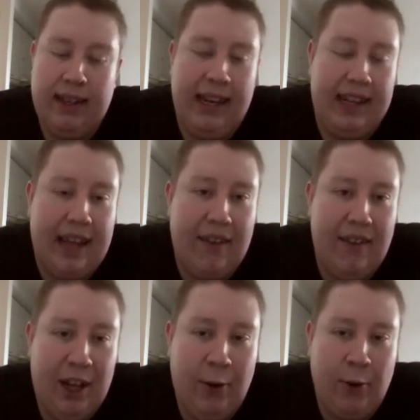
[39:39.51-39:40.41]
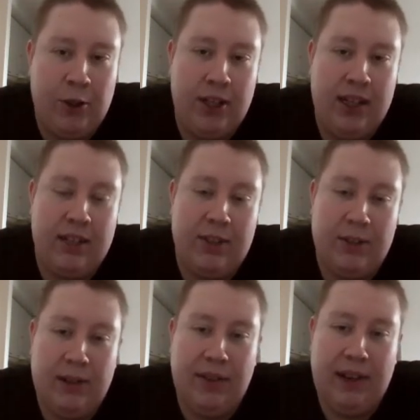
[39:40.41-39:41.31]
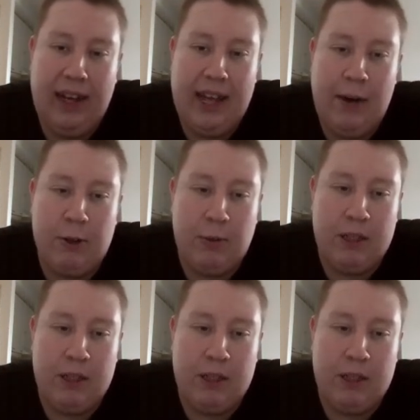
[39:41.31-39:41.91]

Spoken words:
Didn't have any Yoshida, so definitely Eros